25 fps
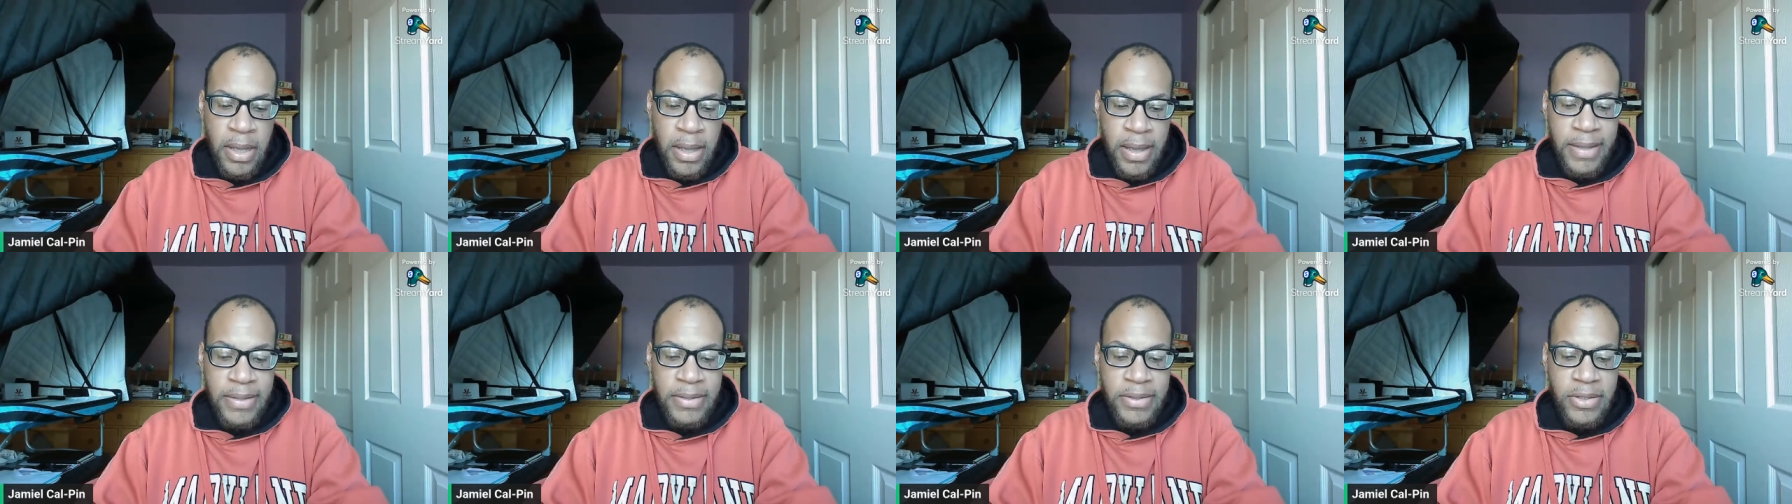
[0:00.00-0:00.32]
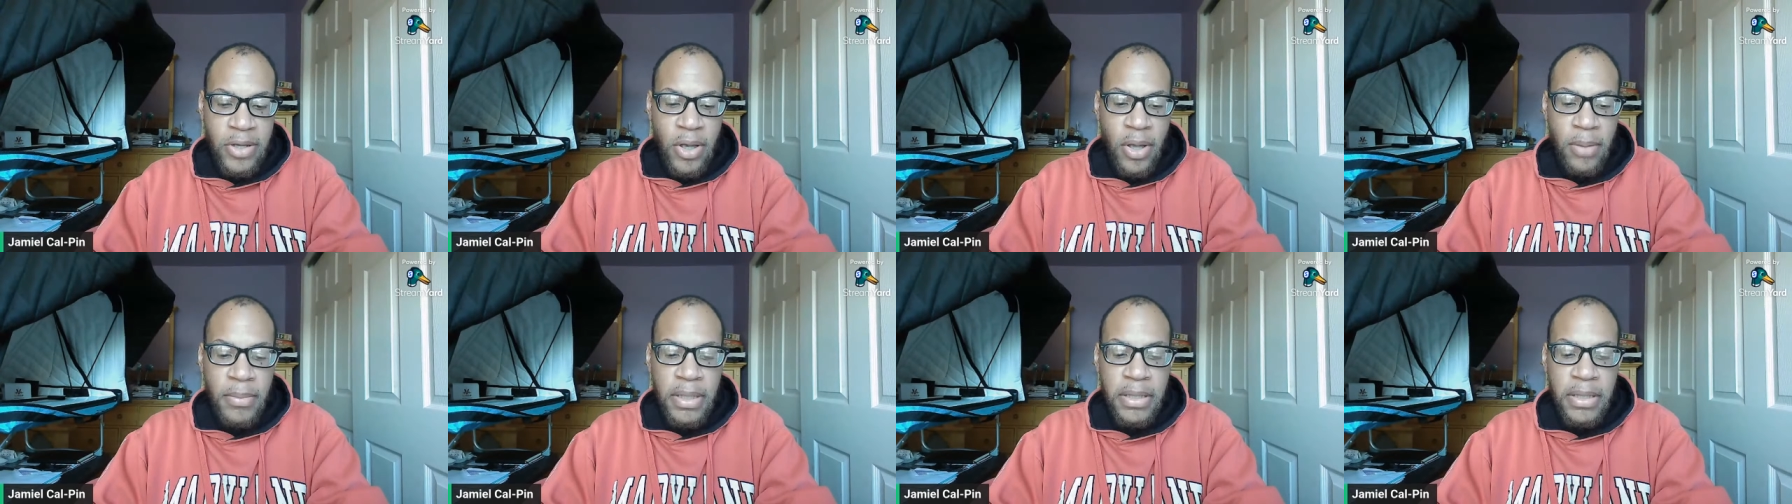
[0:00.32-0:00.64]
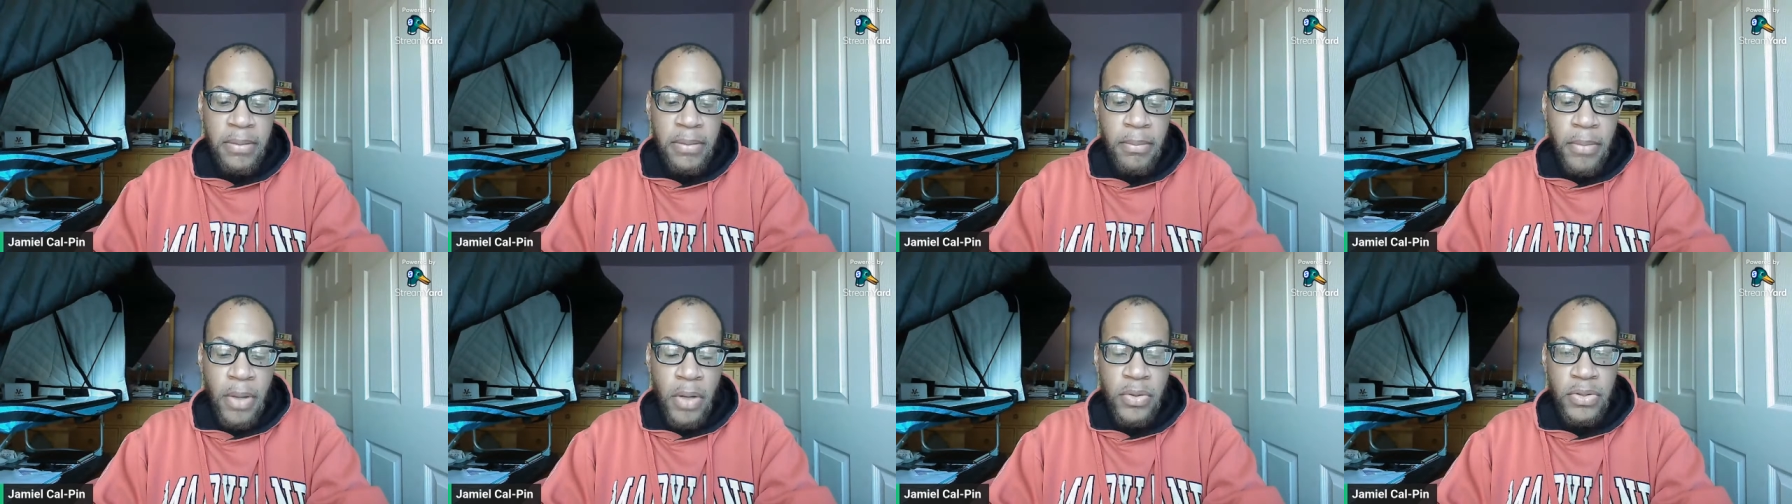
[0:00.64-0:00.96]
has taught me
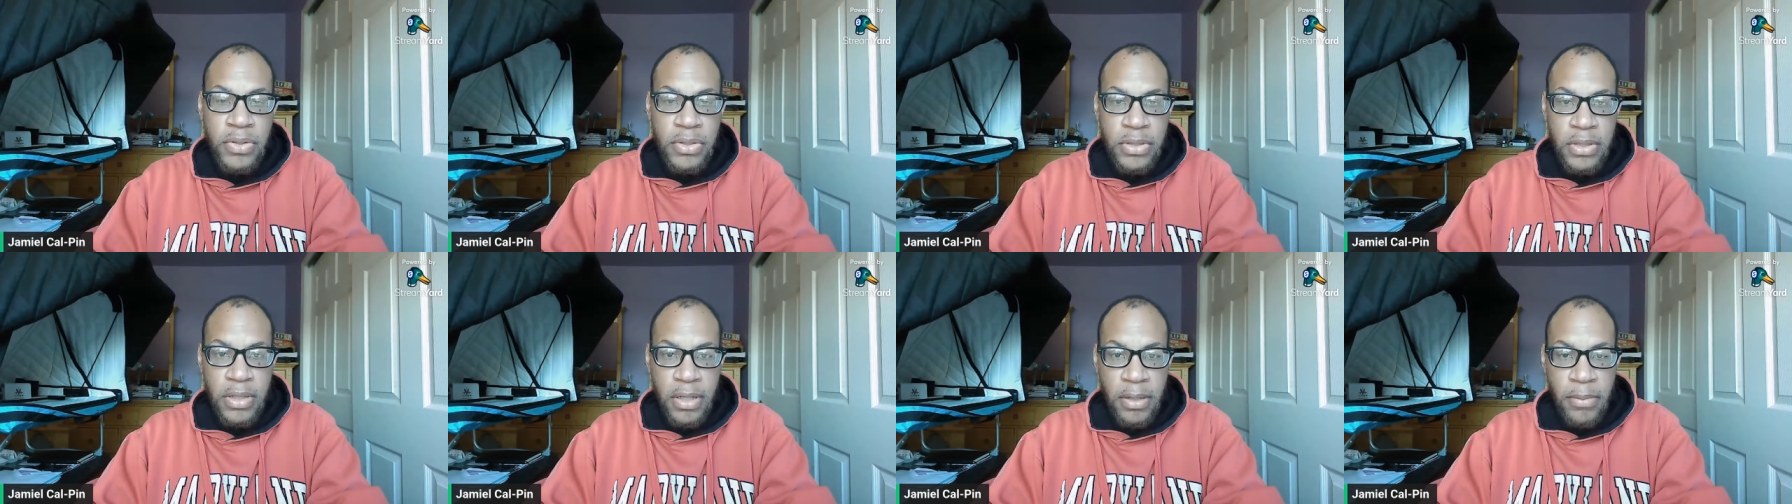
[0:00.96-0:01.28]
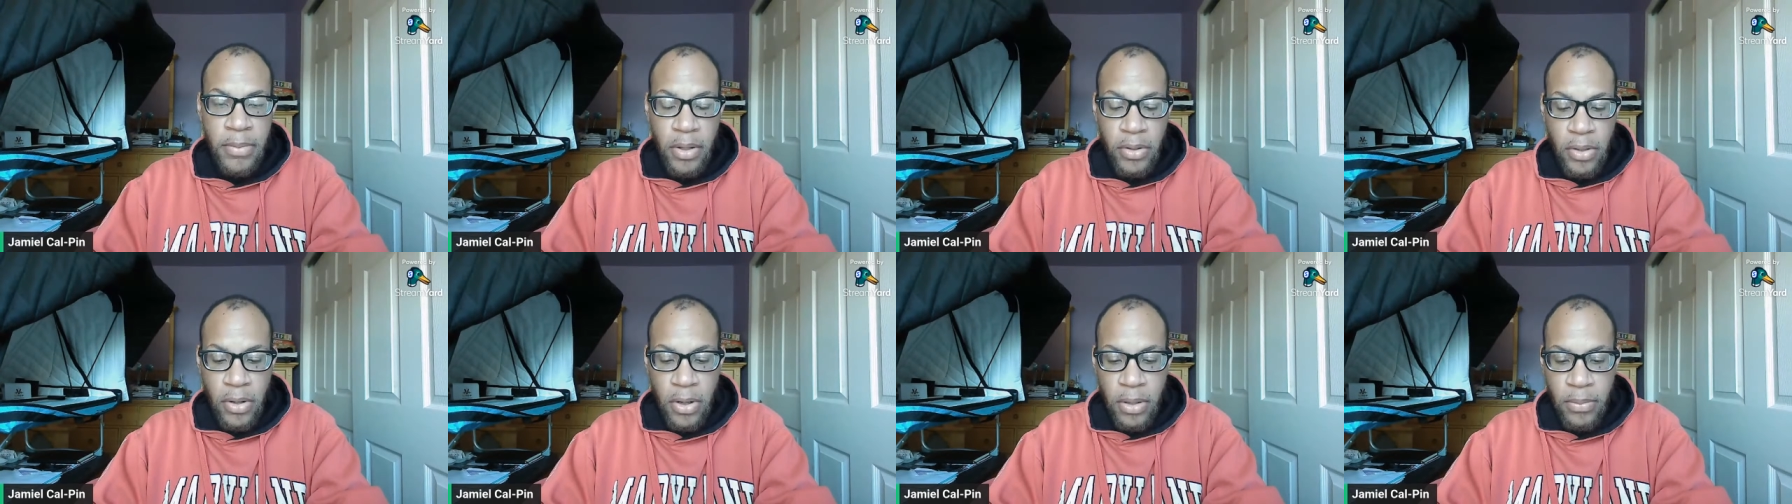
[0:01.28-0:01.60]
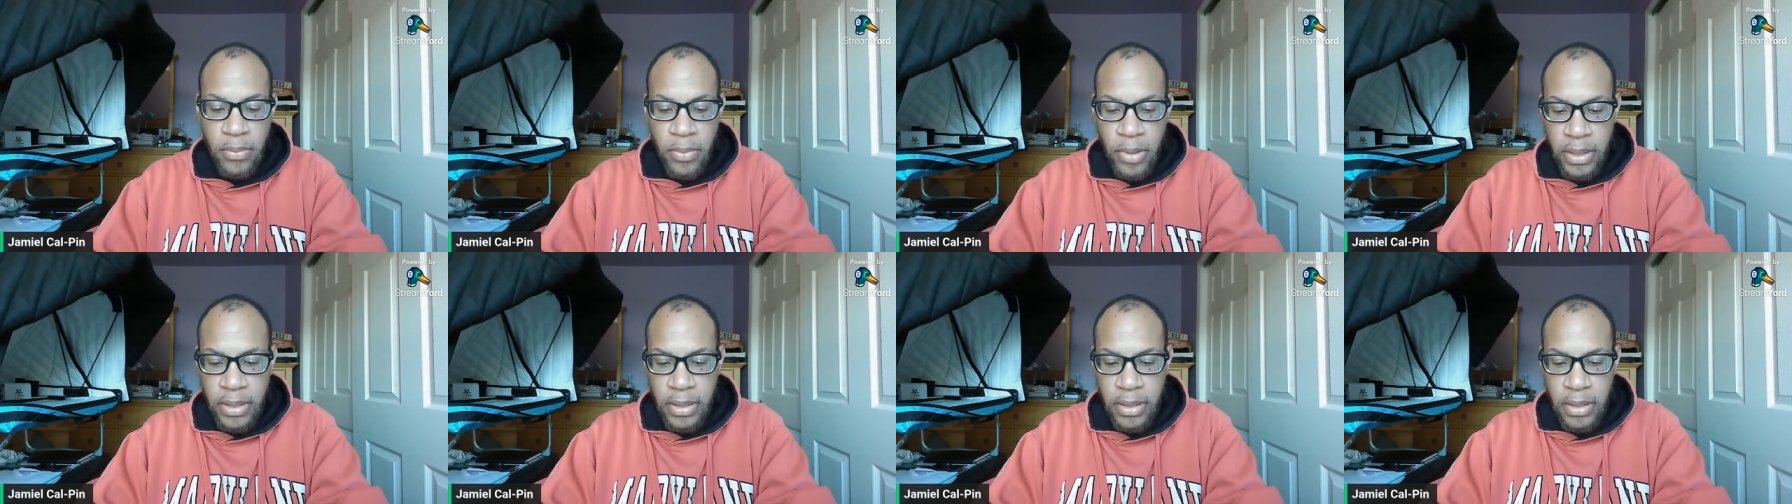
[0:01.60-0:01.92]
the most about
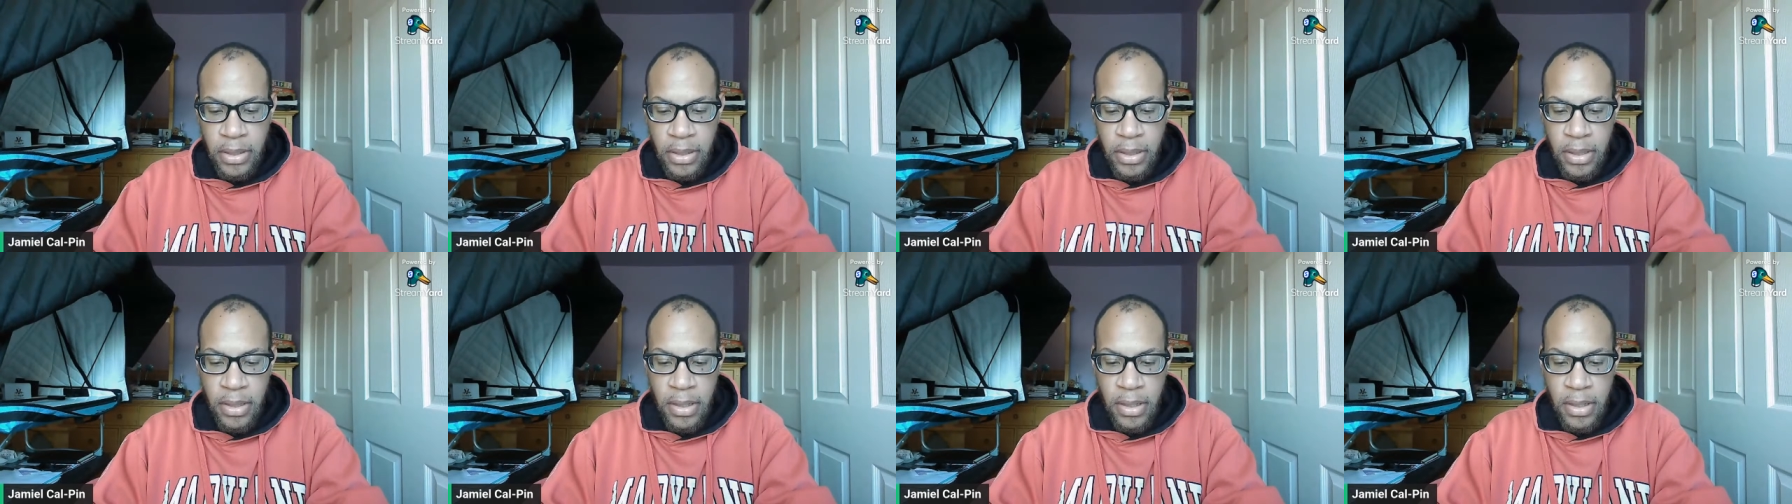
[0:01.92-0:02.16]
heartbreak.